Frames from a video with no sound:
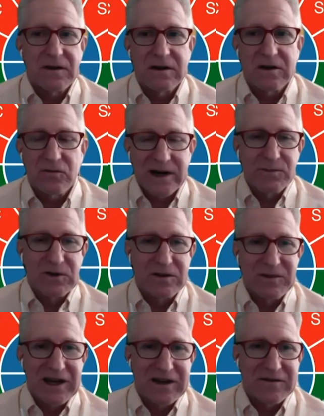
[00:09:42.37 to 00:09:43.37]
incredible
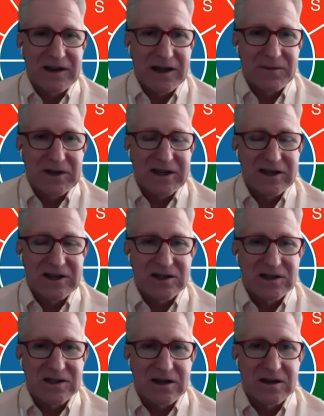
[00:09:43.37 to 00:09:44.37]
amount of
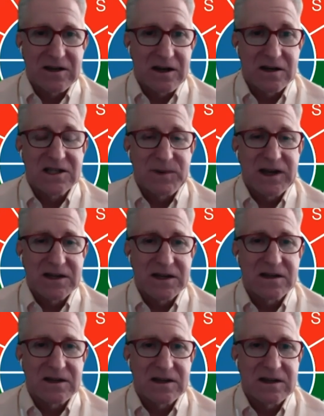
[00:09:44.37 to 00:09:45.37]
applications
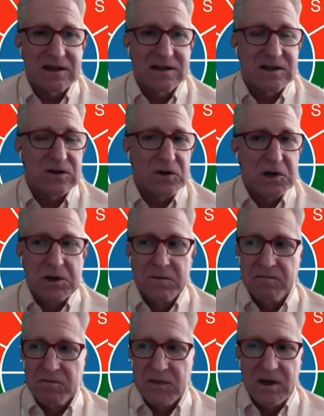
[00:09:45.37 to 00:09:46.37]
unexpectedly. And so,
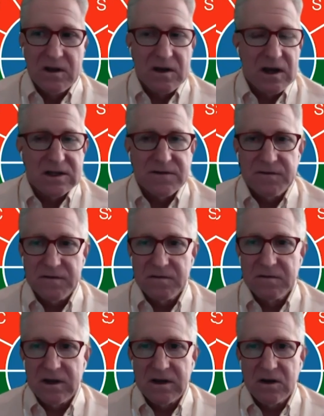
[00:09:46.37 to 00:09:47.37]
as
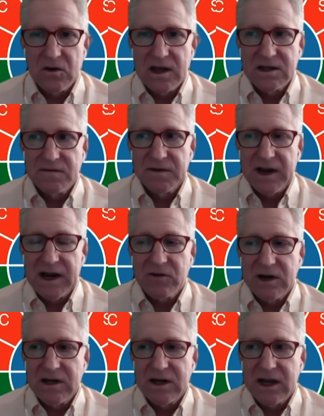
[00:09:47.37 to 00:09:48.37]
you know, as
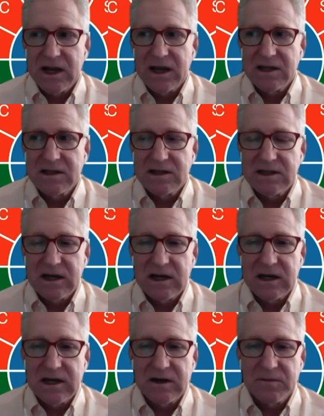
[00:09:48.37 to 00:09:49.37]
varied as
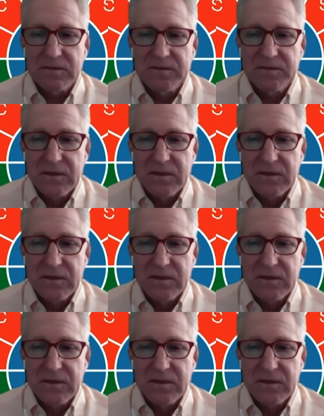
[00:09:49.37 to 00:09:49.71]
in